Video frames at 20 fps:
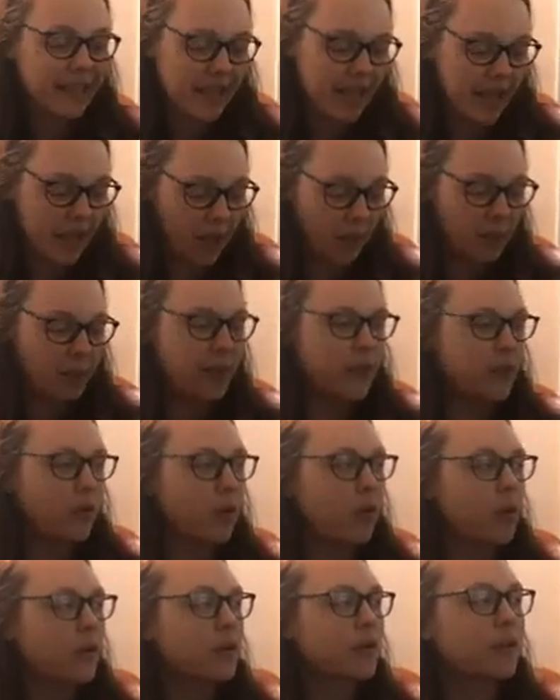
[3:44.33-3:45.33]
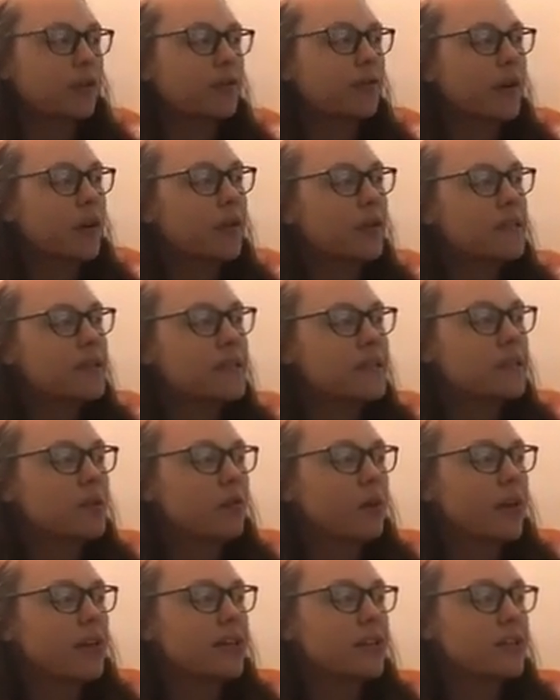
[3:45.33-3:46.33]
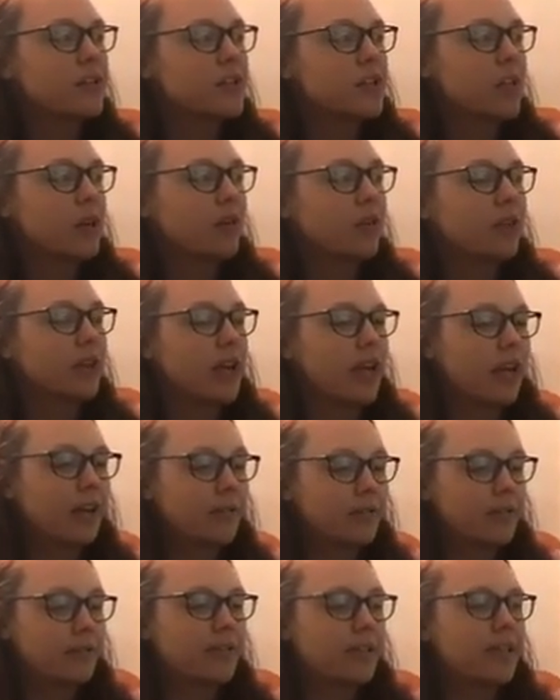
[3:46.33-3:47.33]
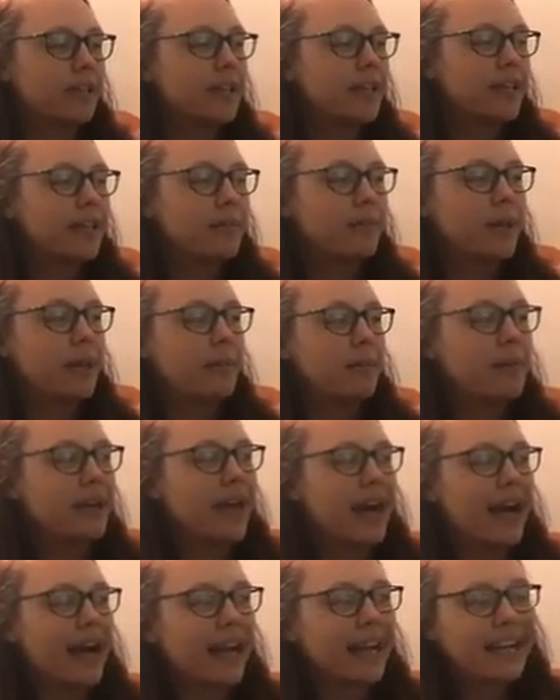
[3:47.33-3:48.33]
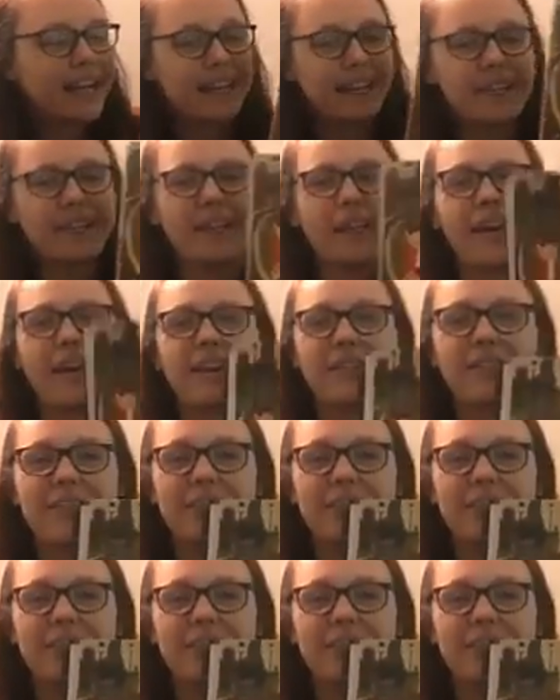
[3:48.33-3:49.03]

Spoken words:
Helping older folks is a way to show love. Maybe I can love